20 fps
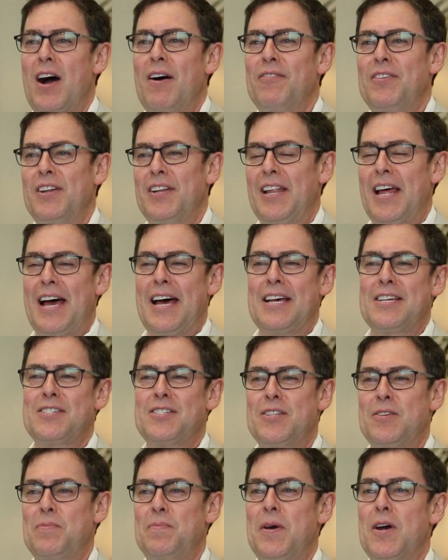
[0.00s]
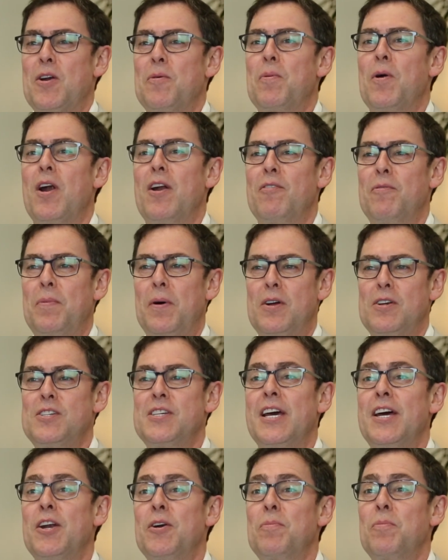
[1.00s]
often lasts the better part of about
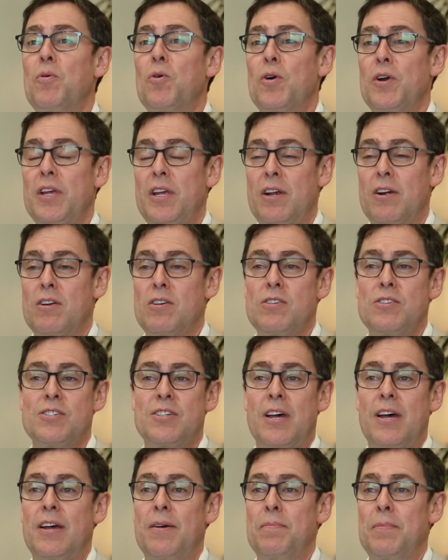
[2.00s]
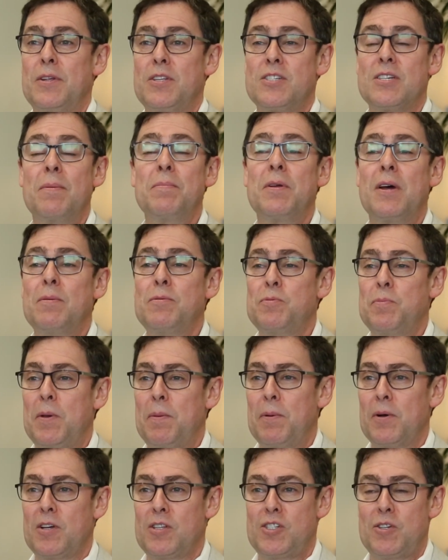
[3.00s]
10 or more years, but sometimes
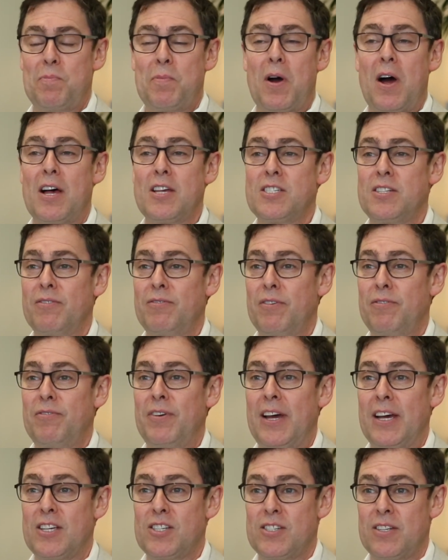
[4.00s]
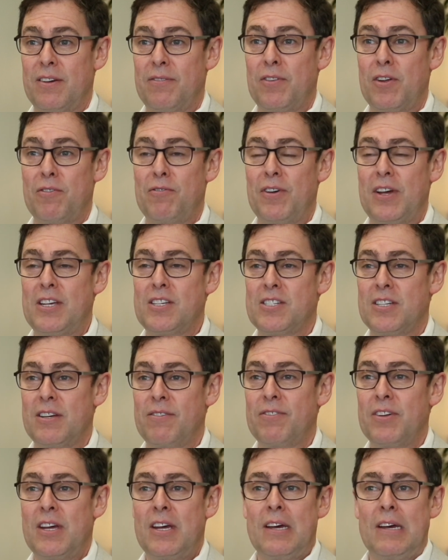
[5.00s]
people can see positive effects of their
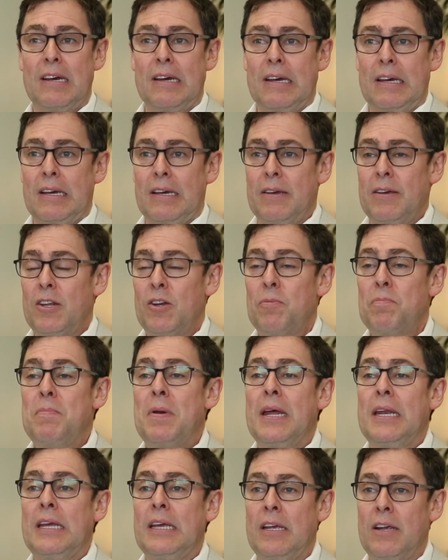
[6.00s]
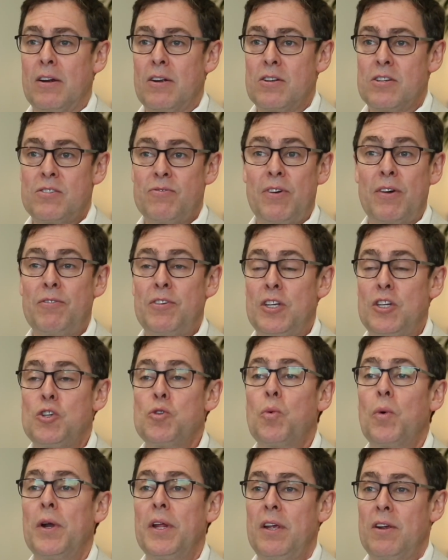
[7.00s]
facelift, many years, 15,
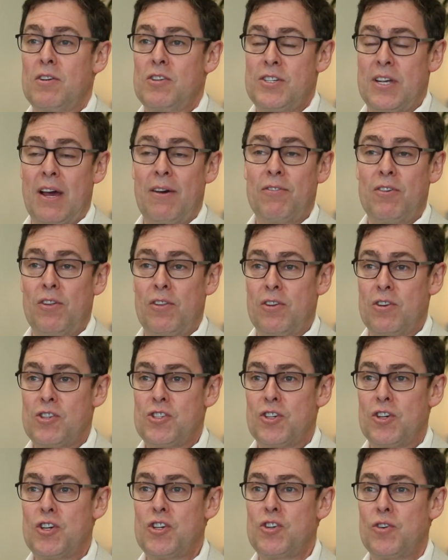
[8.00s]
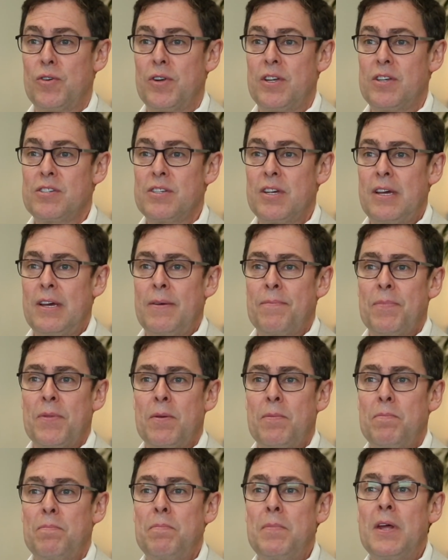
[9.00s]
20 years after their surgeries.
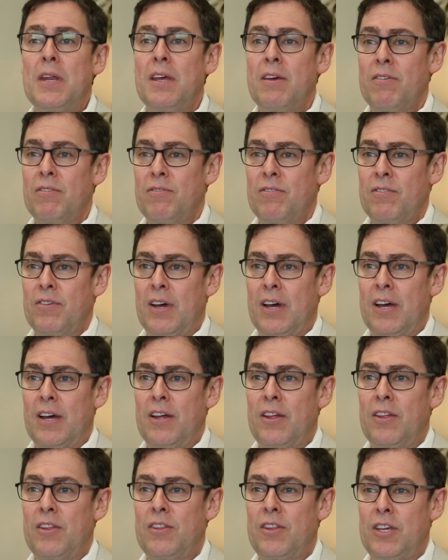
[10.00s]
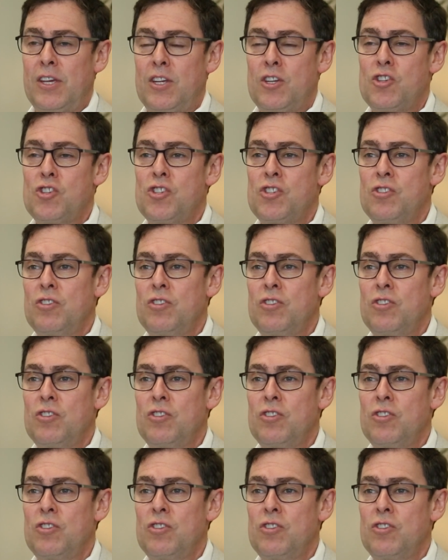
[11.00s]
Many of the